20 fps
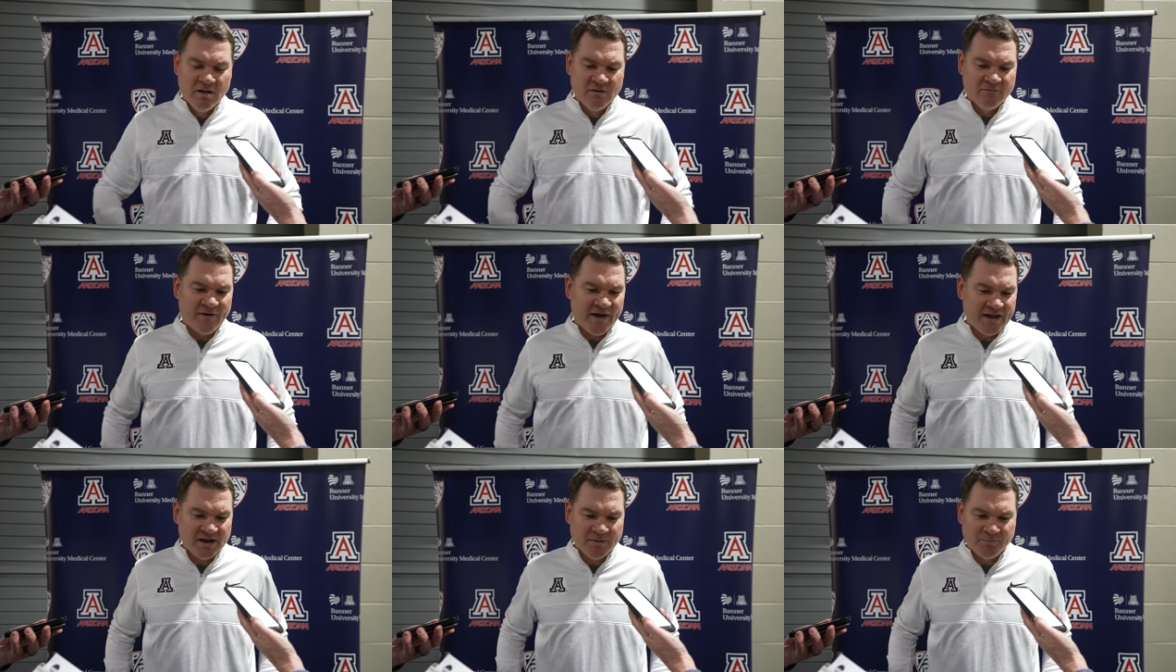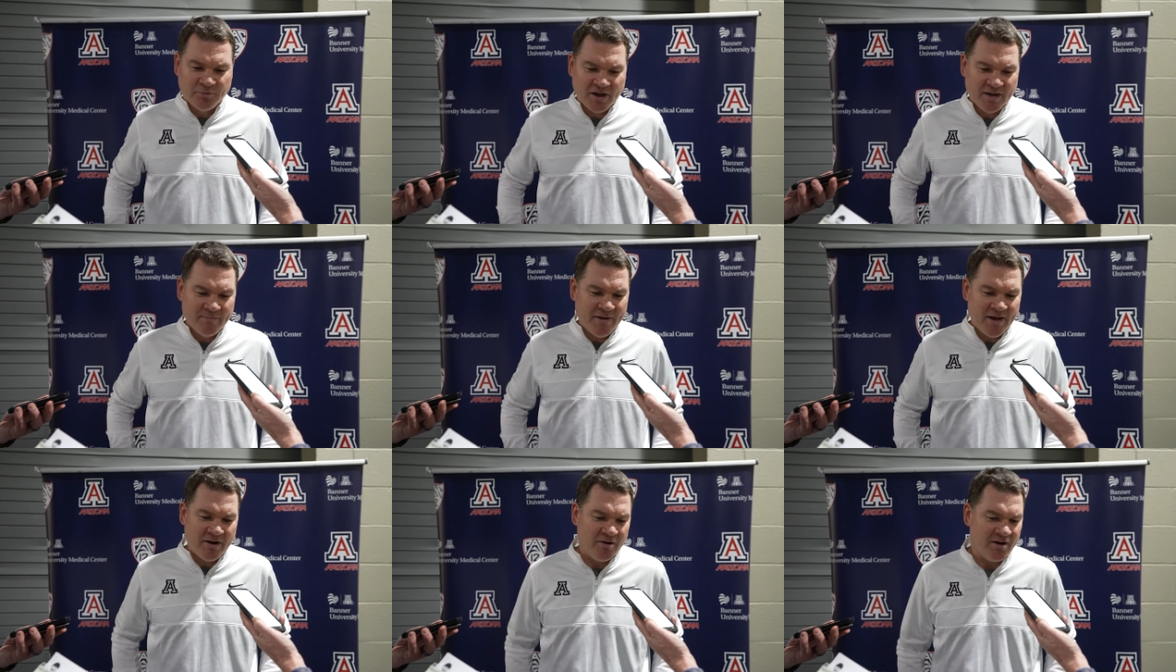fighting to
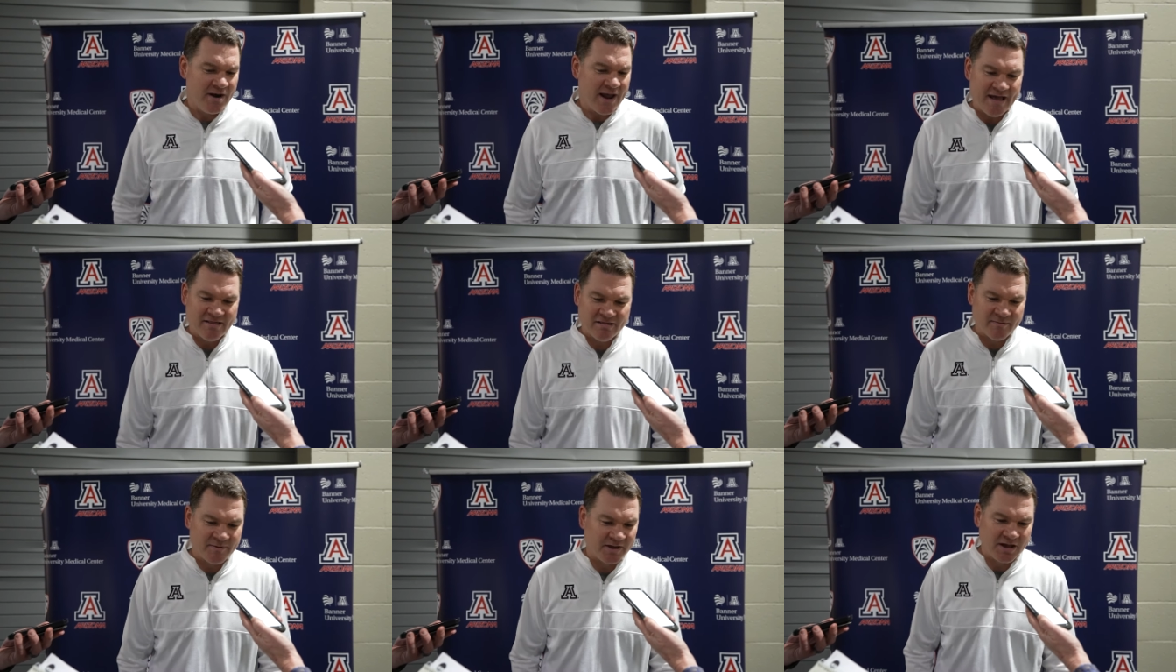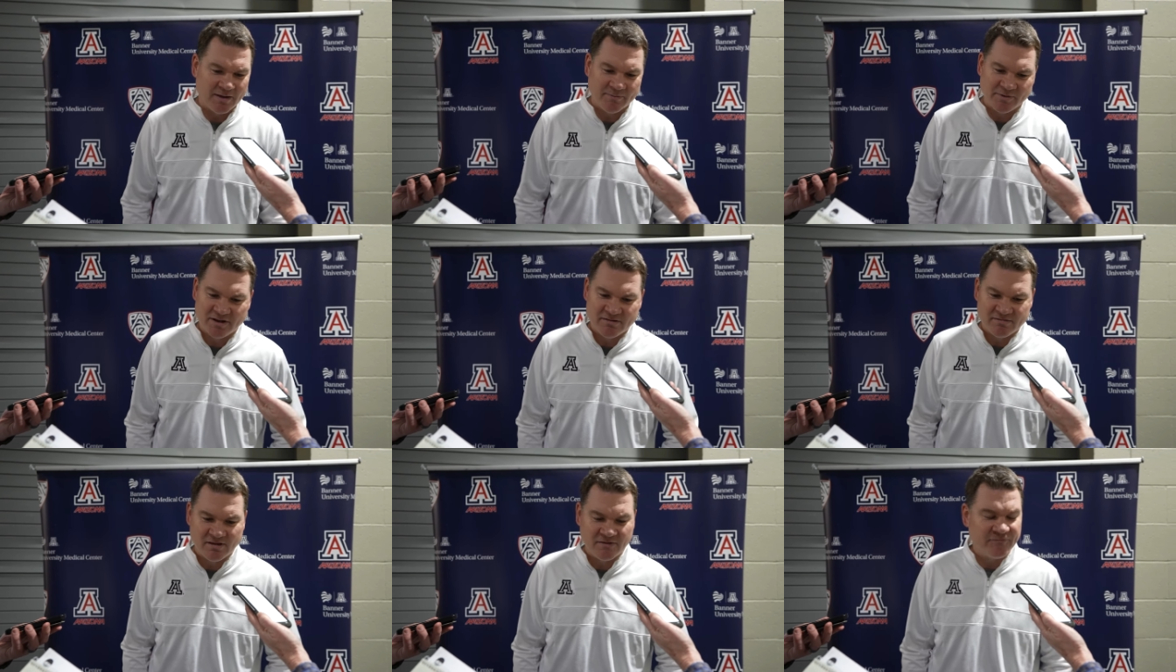play better. It hasn't been
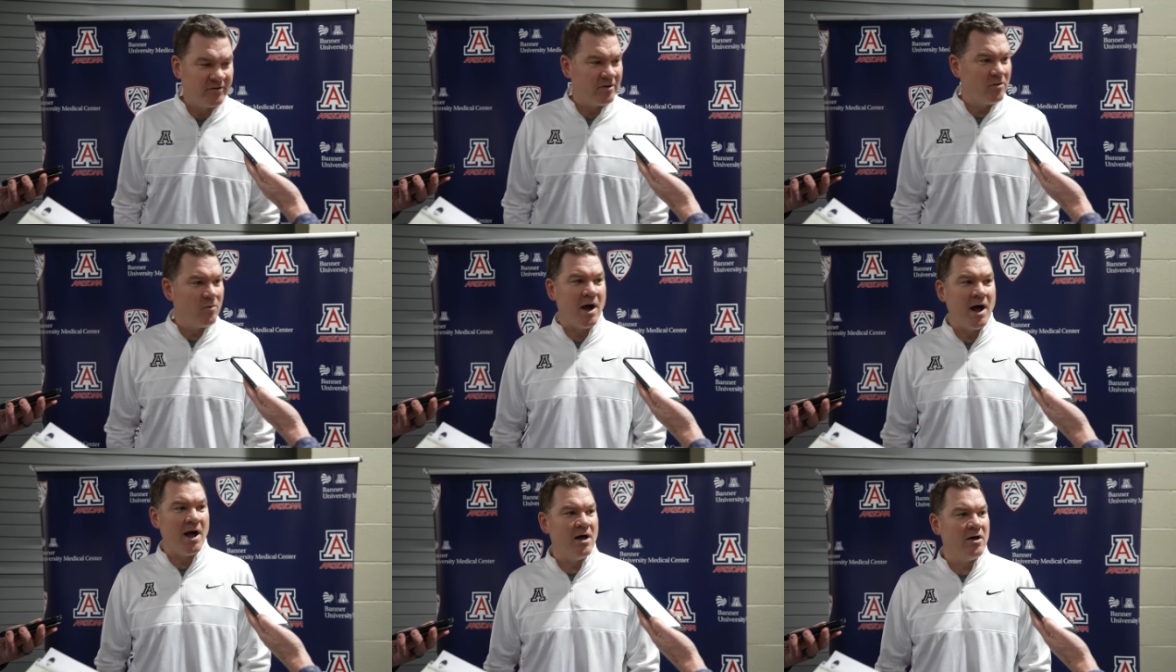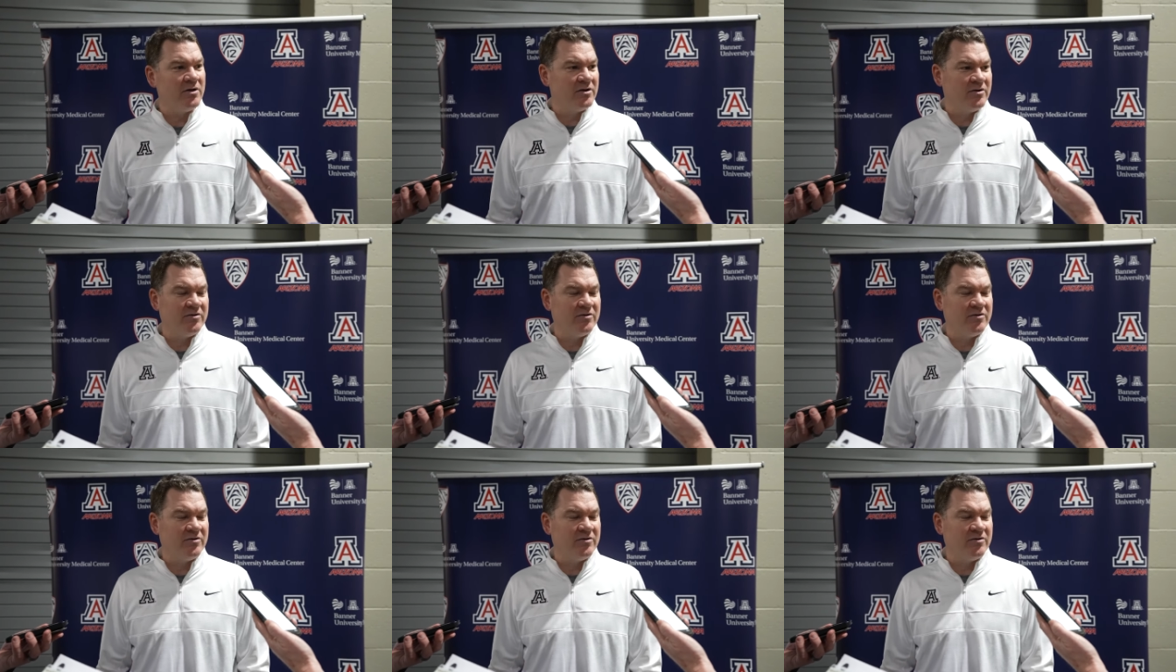coming easy for a while.